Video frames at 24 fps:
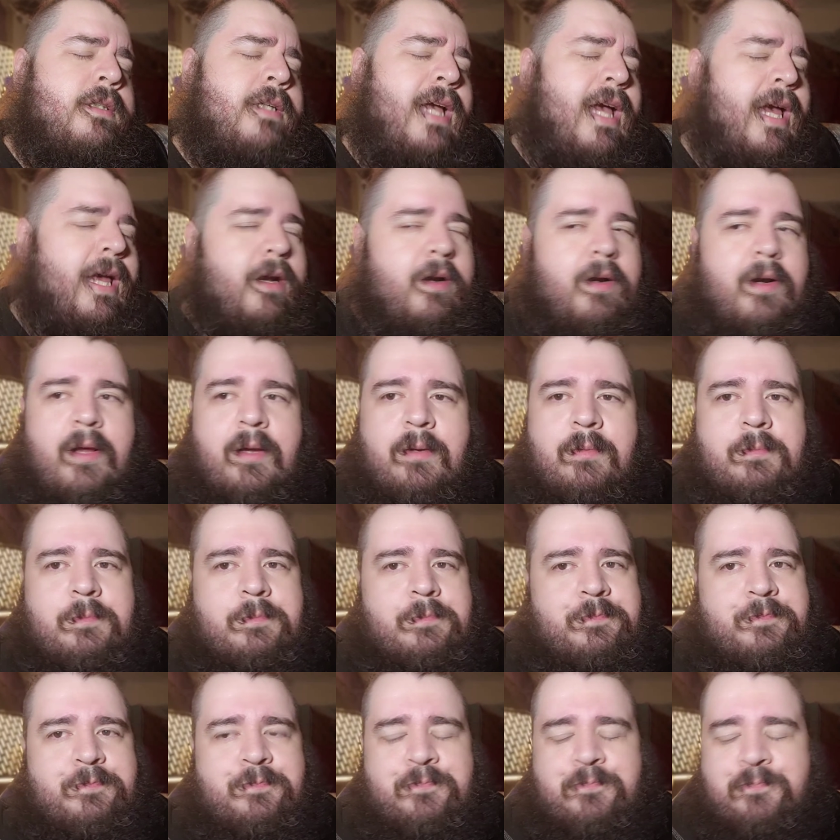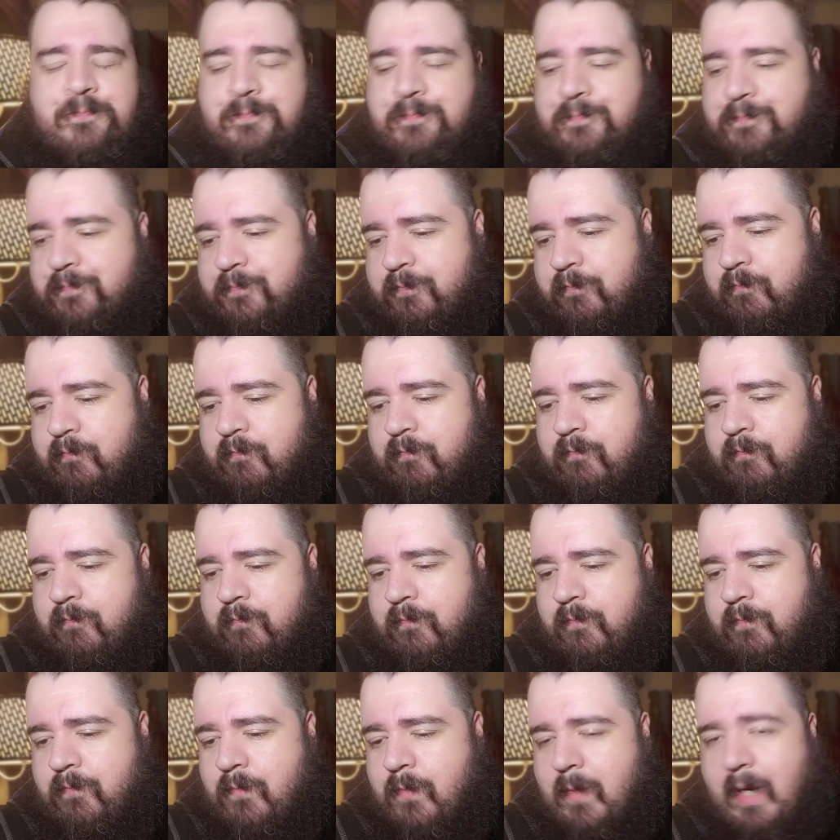don't know.
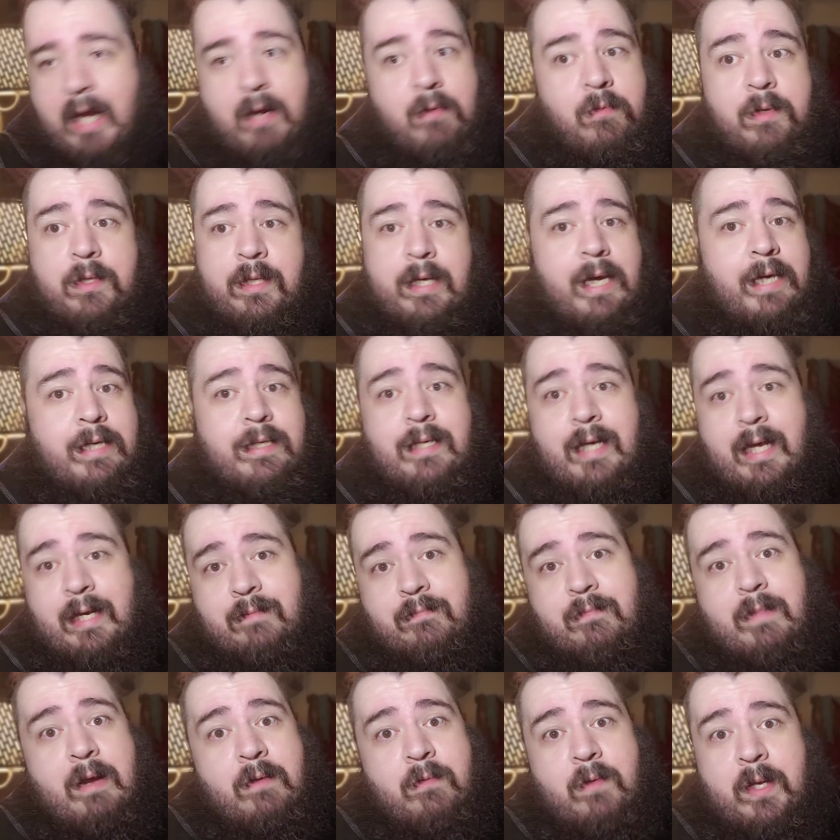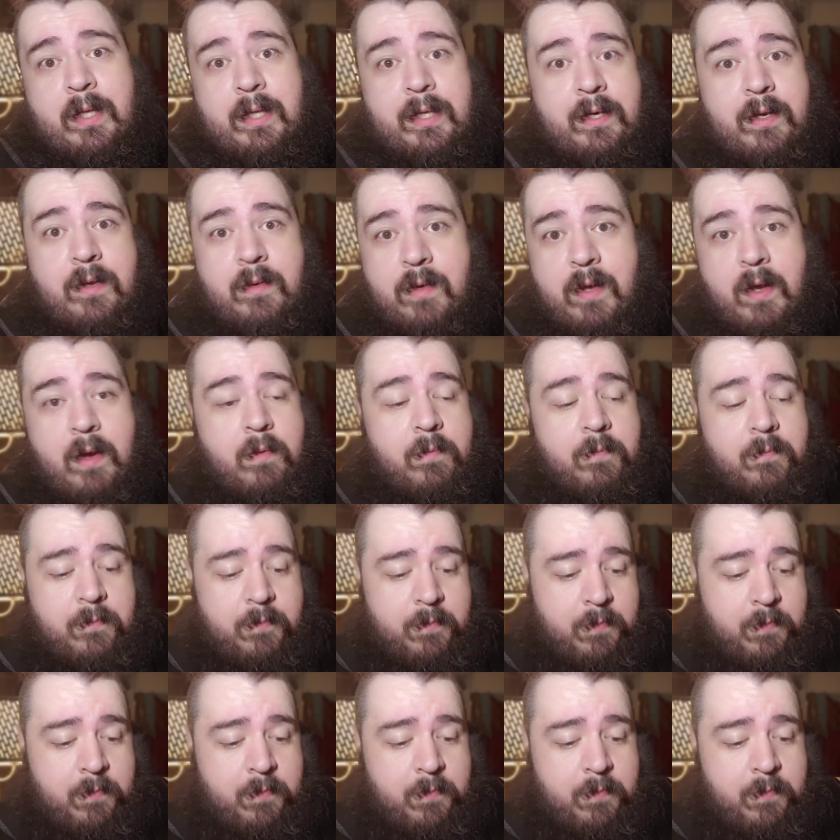I really don't know.